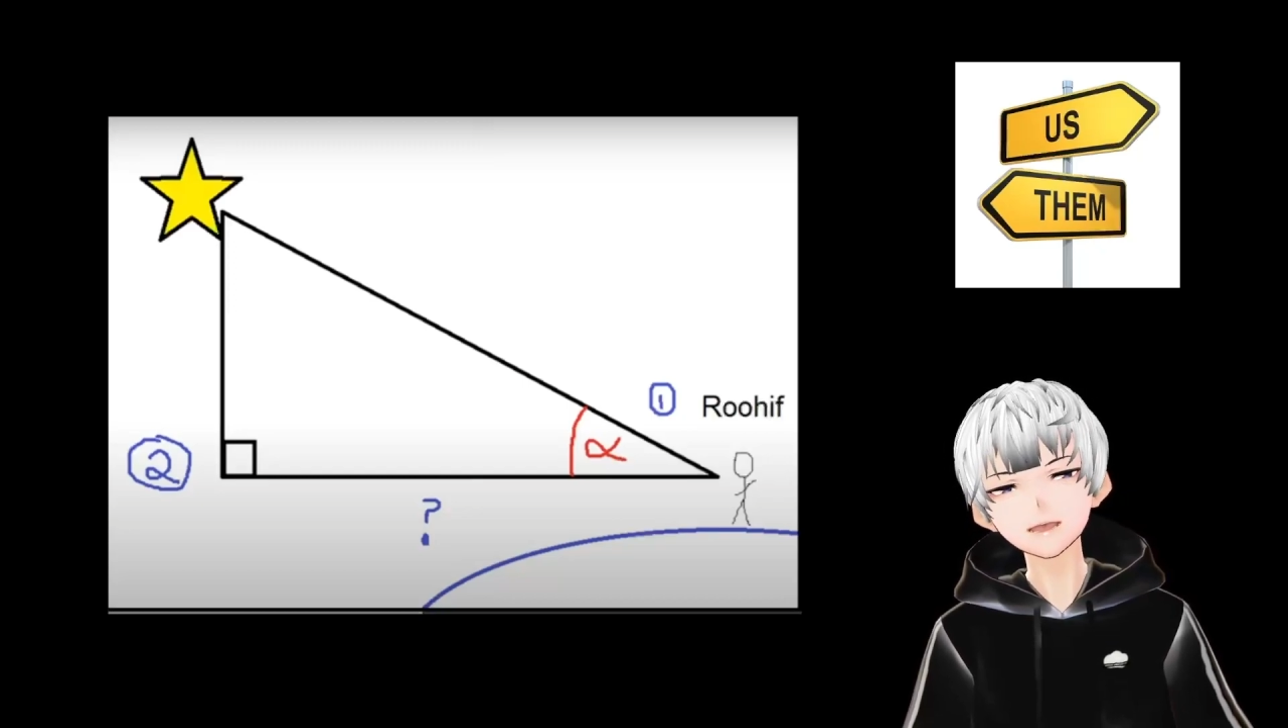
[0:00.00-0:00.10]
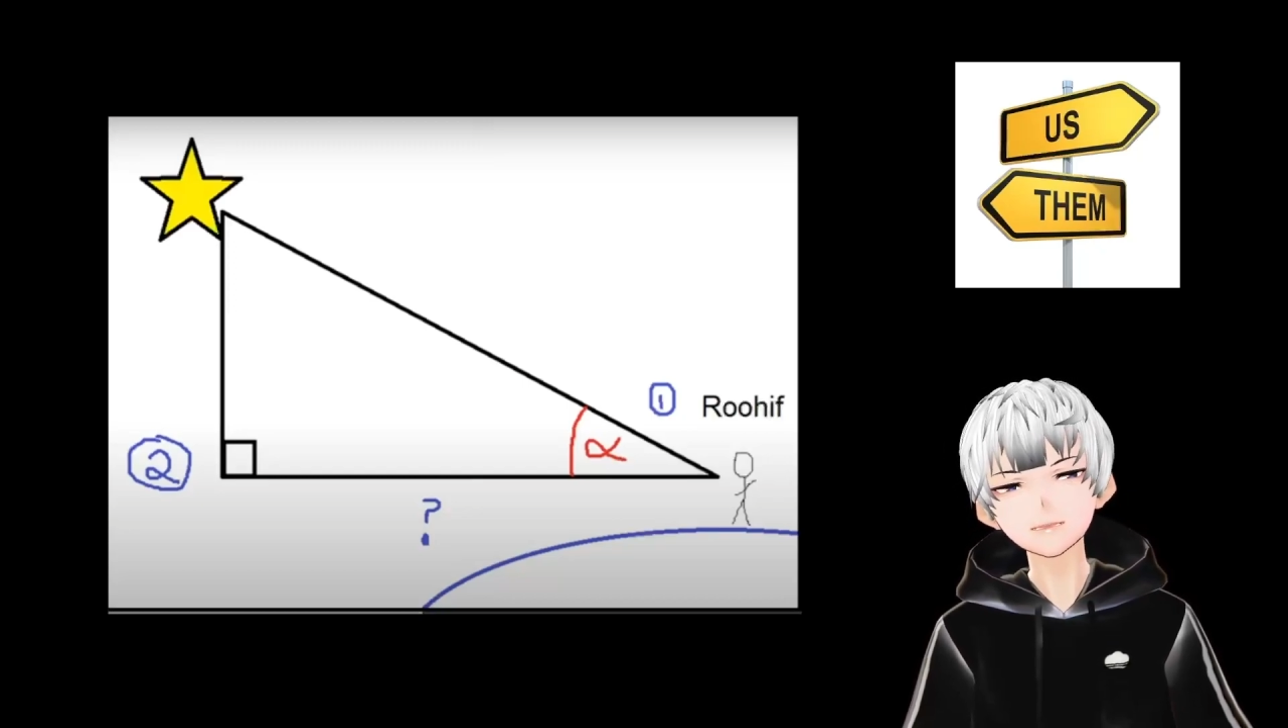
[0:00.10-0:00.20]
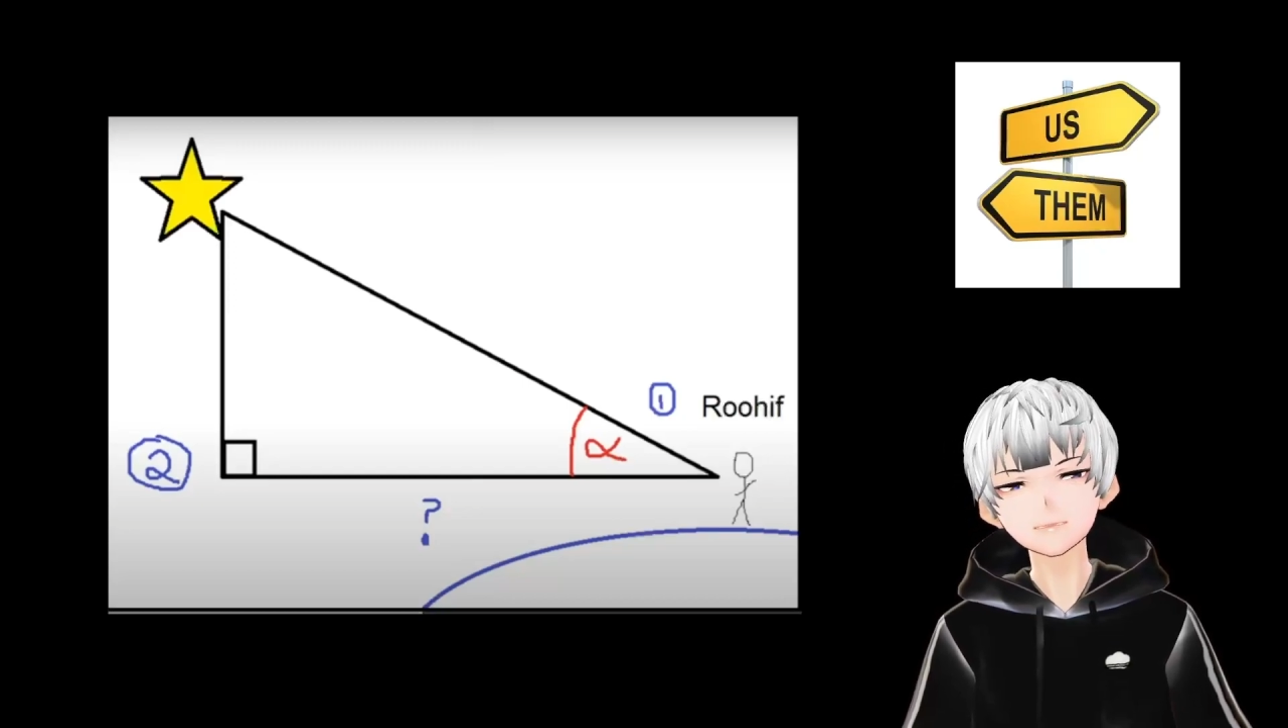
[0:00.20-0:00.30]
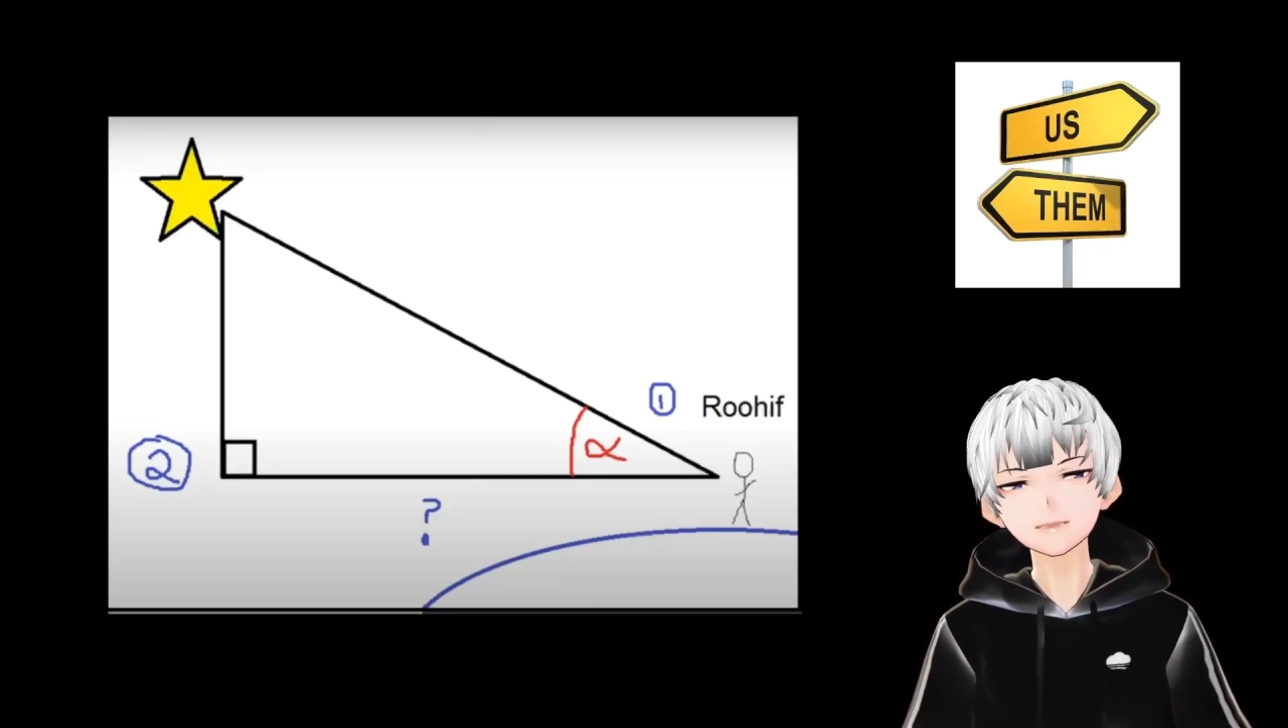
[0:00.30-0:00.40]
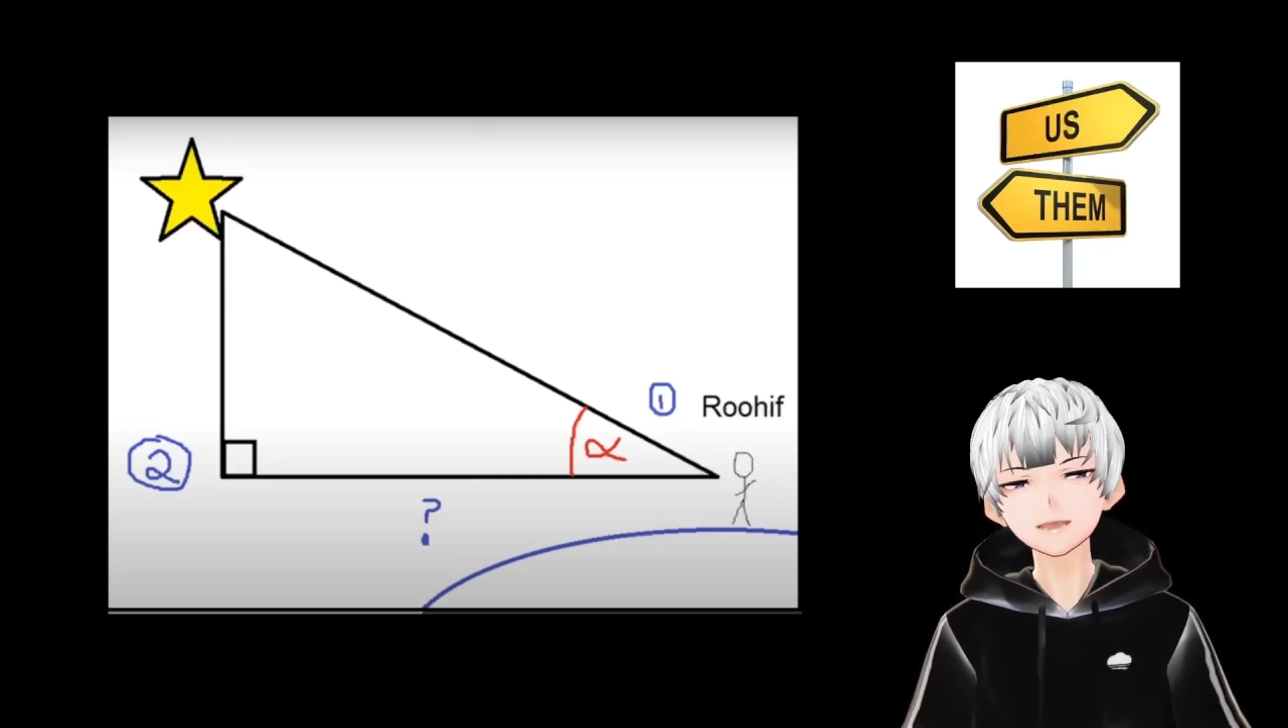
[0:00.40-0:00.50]

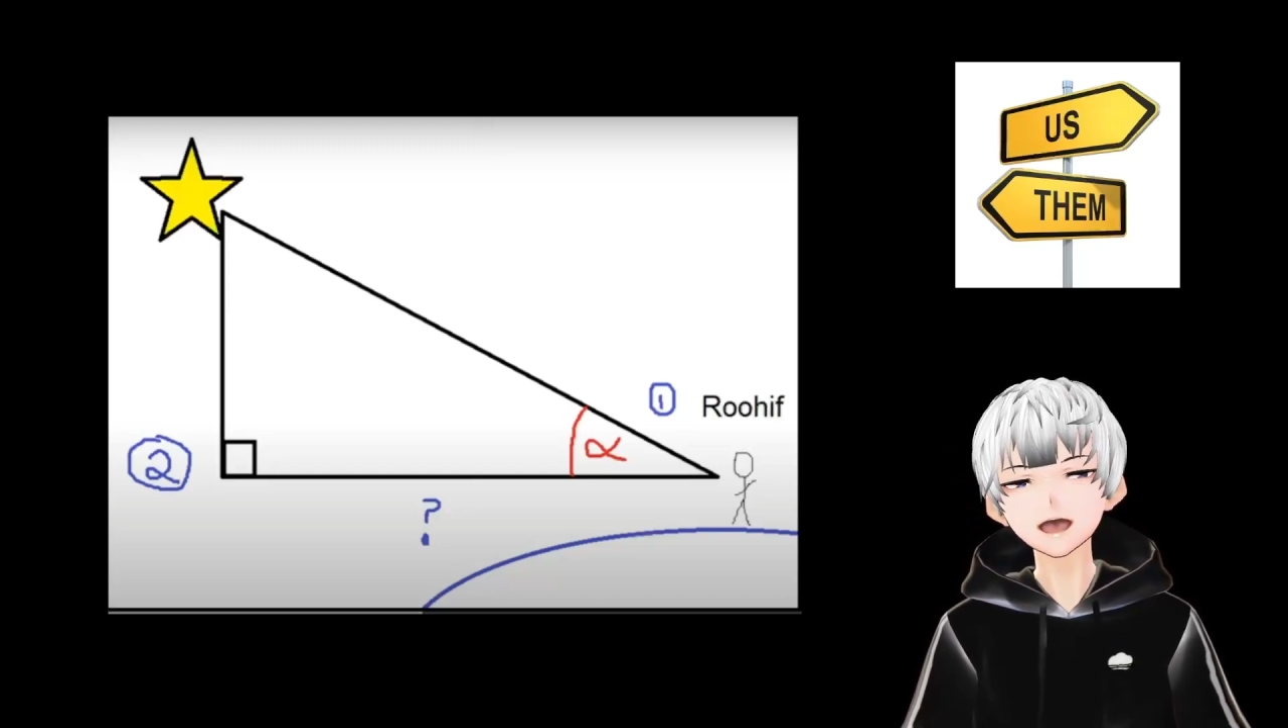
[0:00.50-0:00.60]
anything,